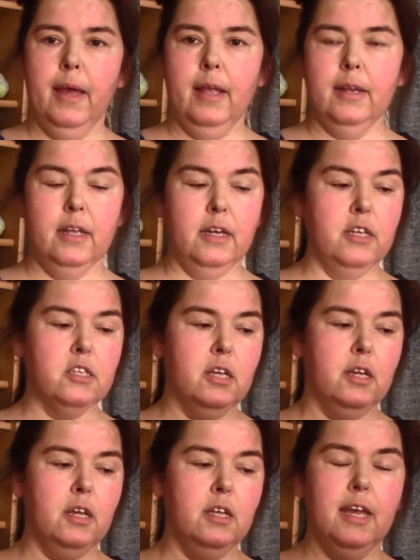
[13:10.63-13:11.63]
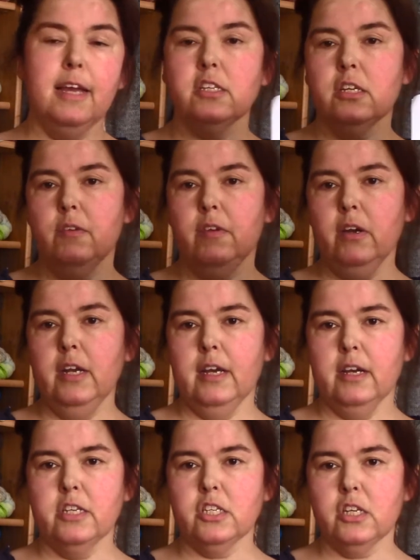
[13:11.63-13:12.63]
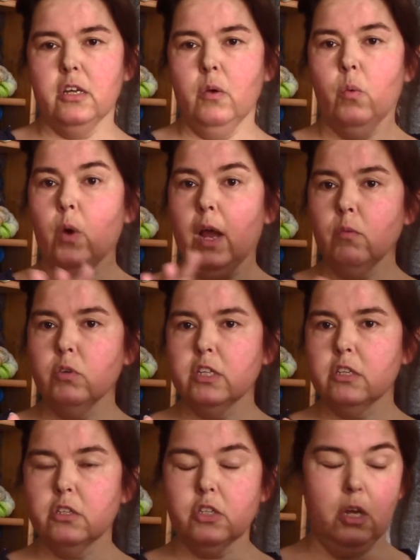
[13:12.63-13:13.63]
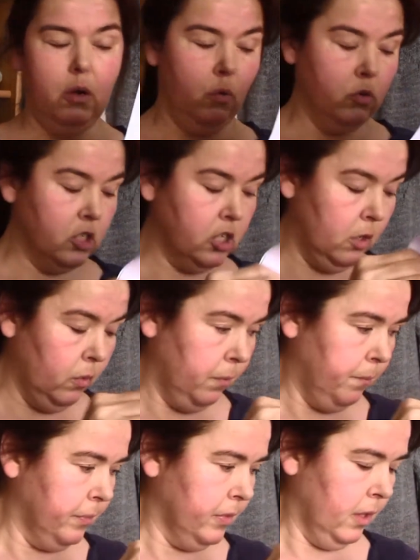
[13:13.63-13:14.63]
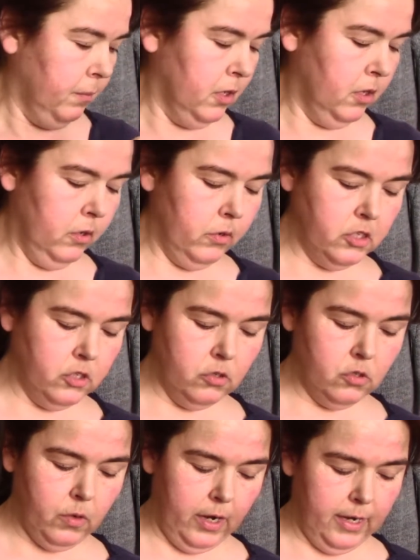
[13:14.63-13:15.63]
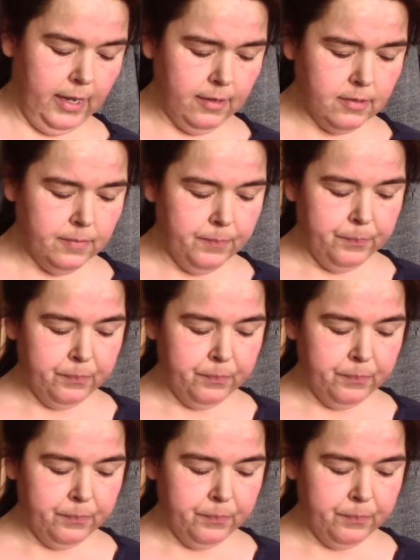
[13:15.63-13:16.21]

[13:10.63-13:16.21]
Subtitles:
And it has a very nice rounded toe, so I'm curious to try that.